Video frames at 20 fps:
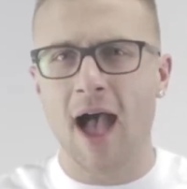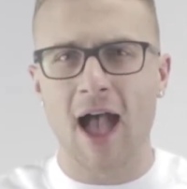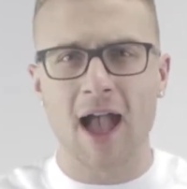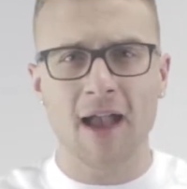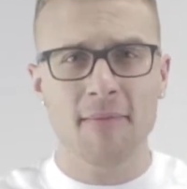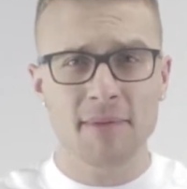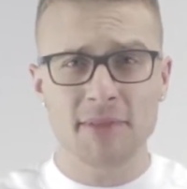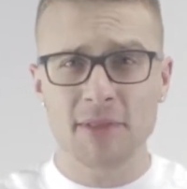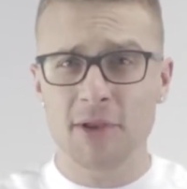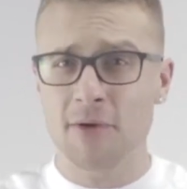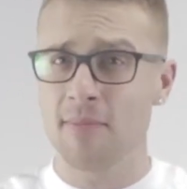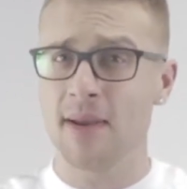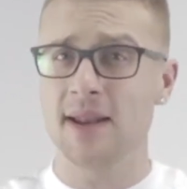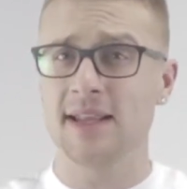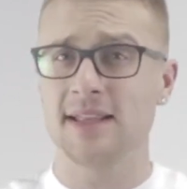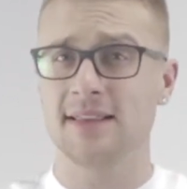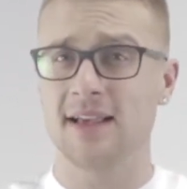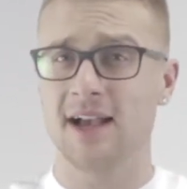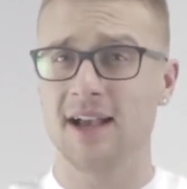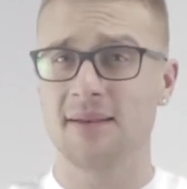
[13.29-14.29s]
I've been there
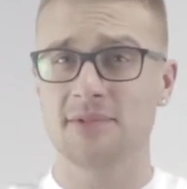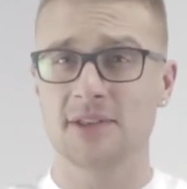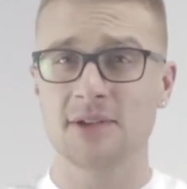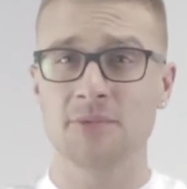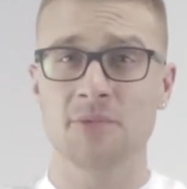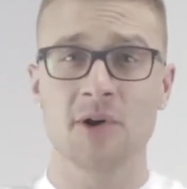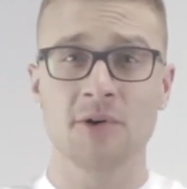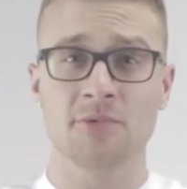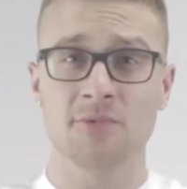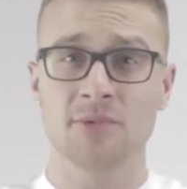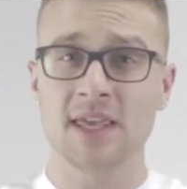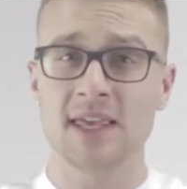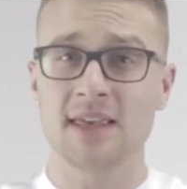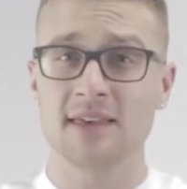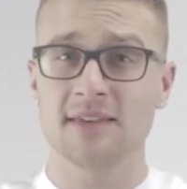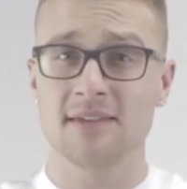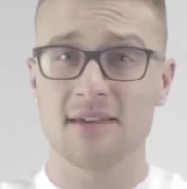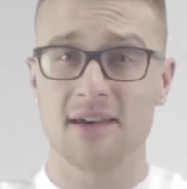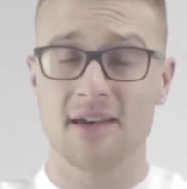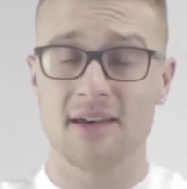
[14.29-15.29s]
many times in 1
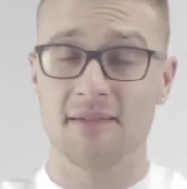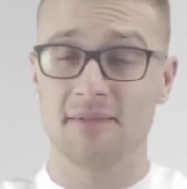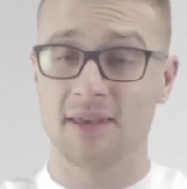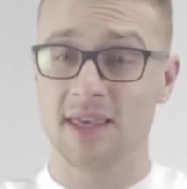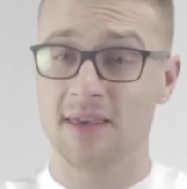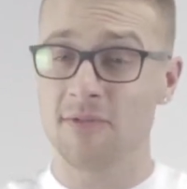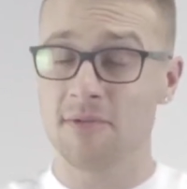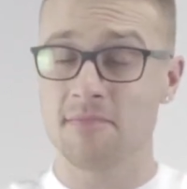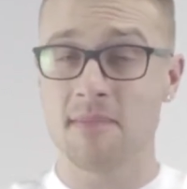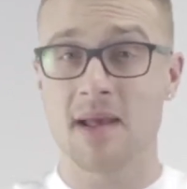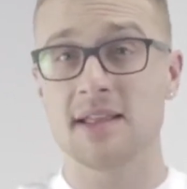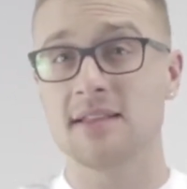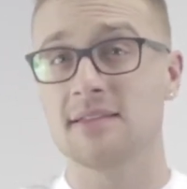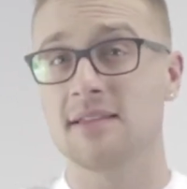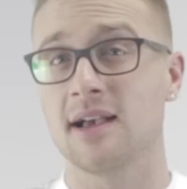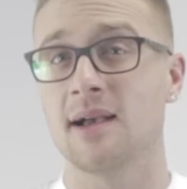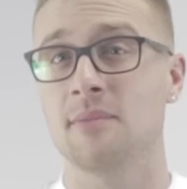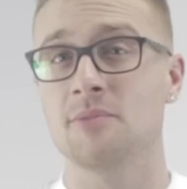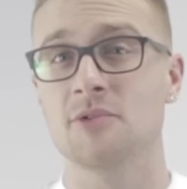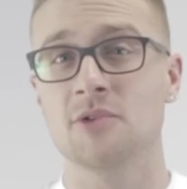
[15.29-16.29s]
week, even many
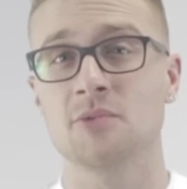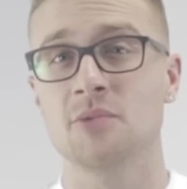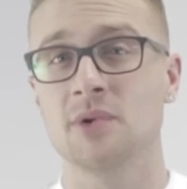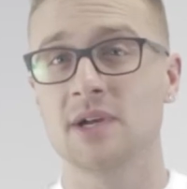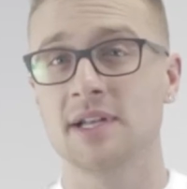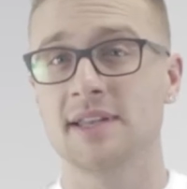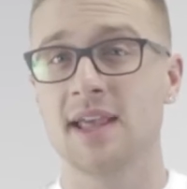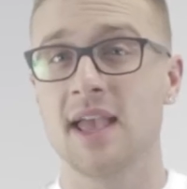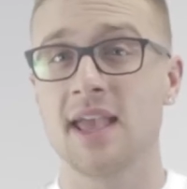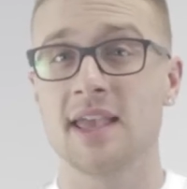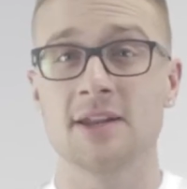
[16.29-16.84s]
times in 1 day.